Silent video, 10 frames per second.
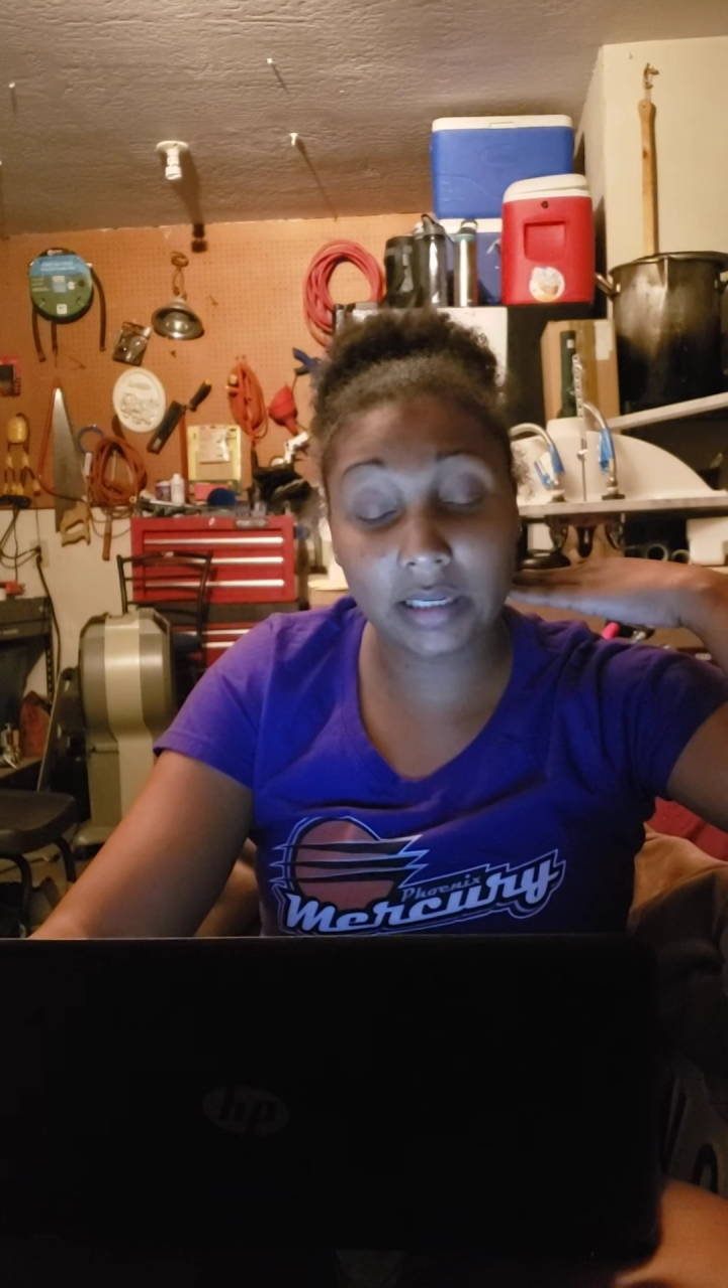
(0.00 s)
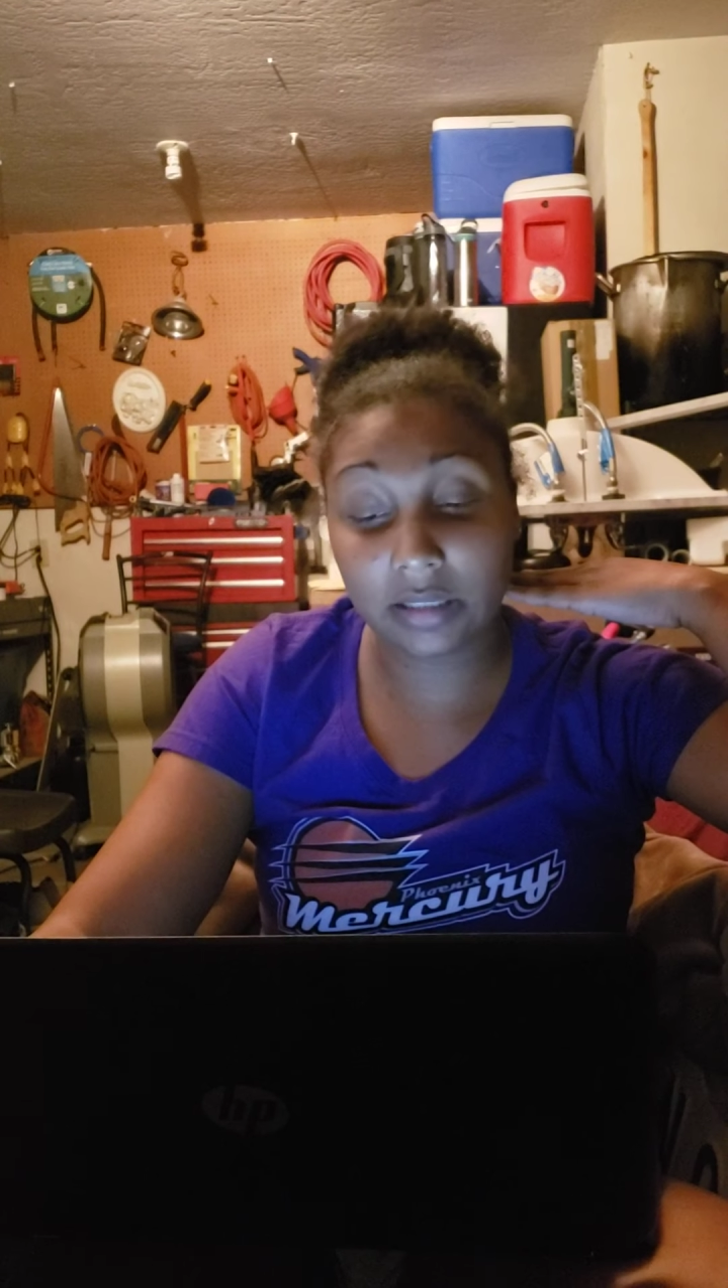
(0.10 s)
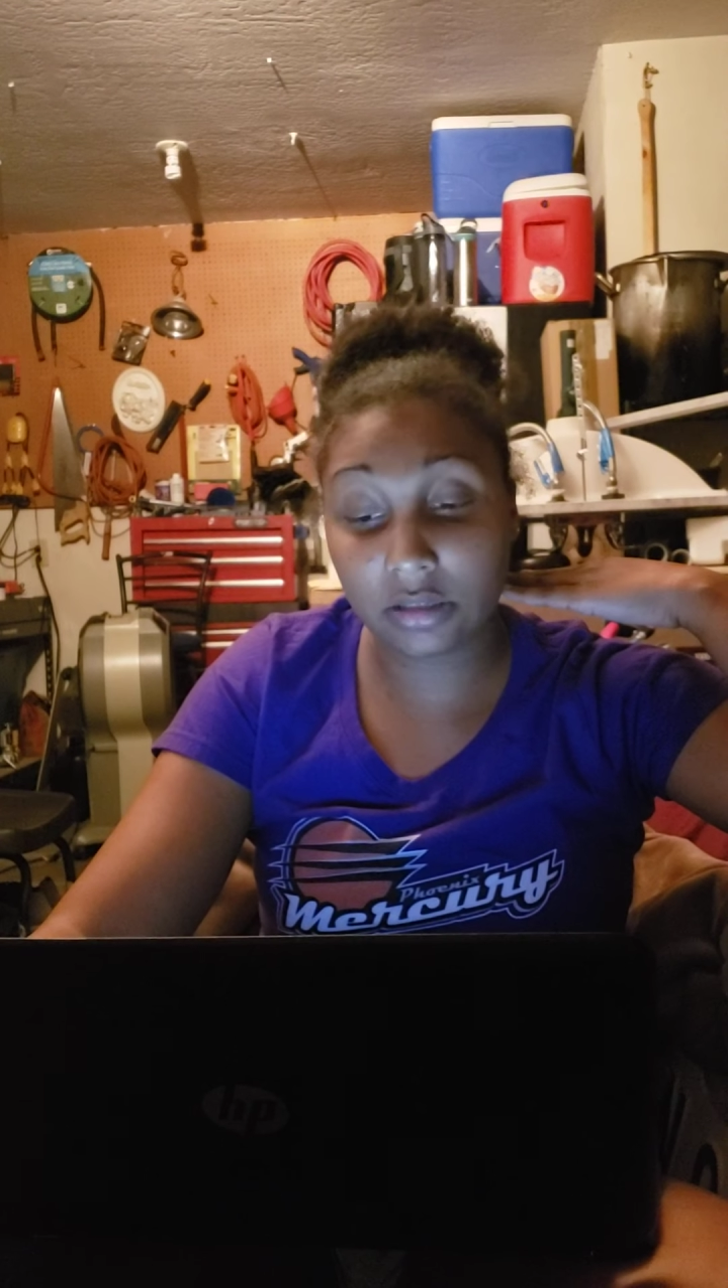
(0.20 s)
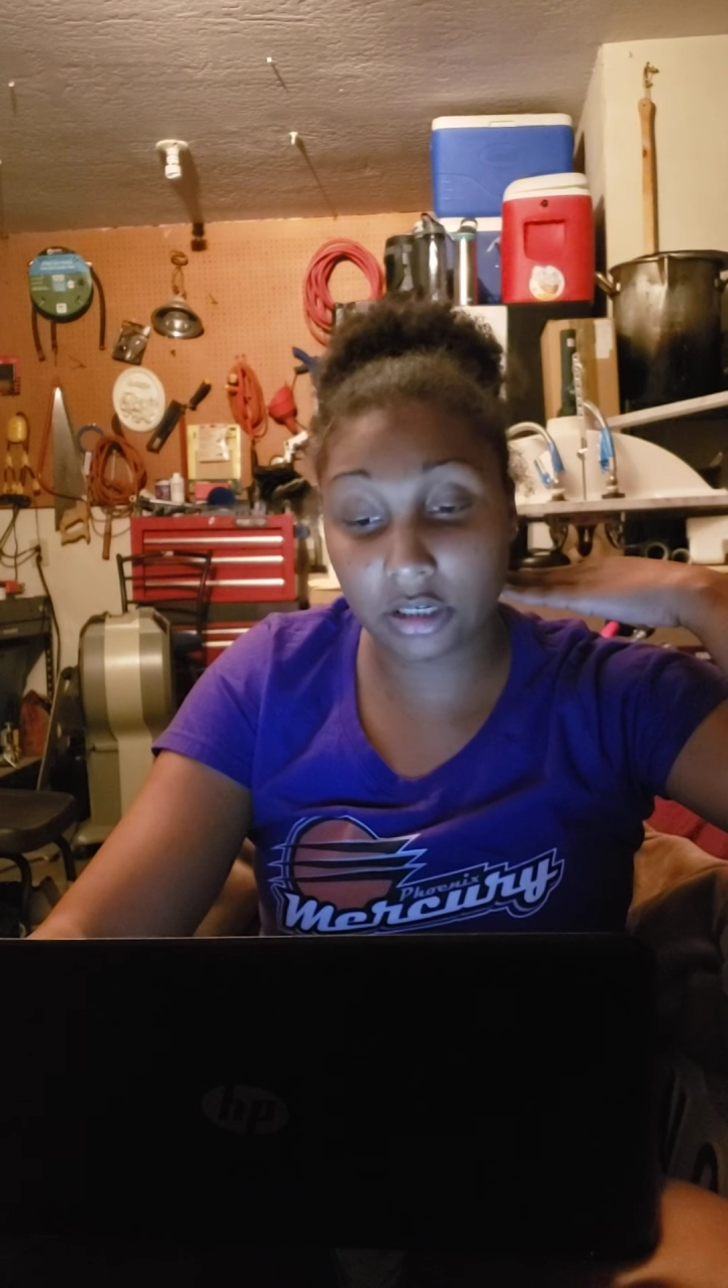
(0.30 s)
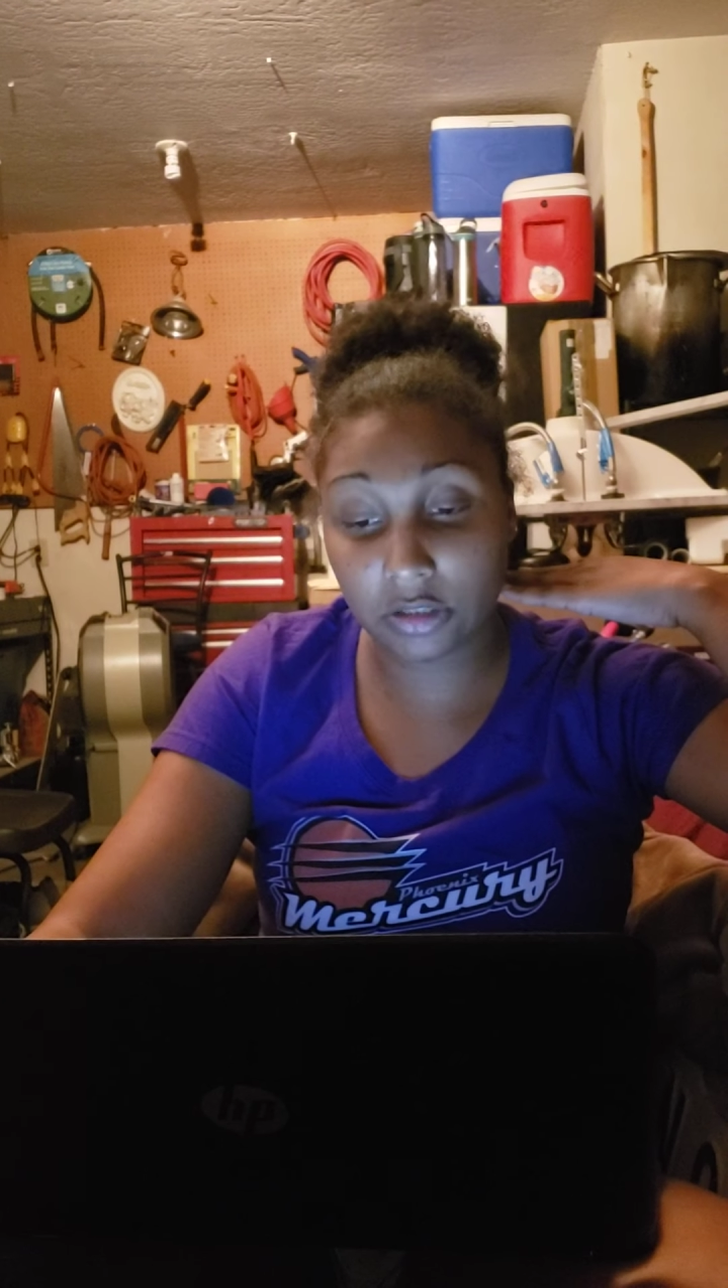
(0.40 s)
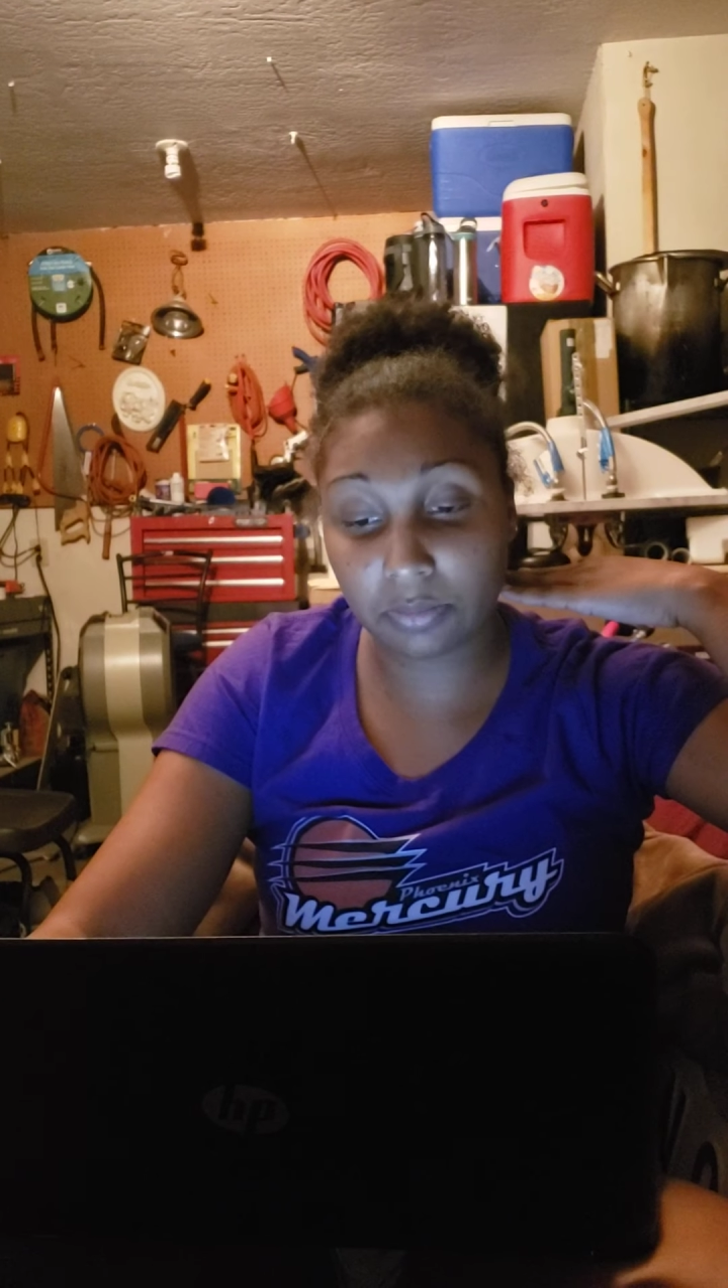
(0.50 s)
it does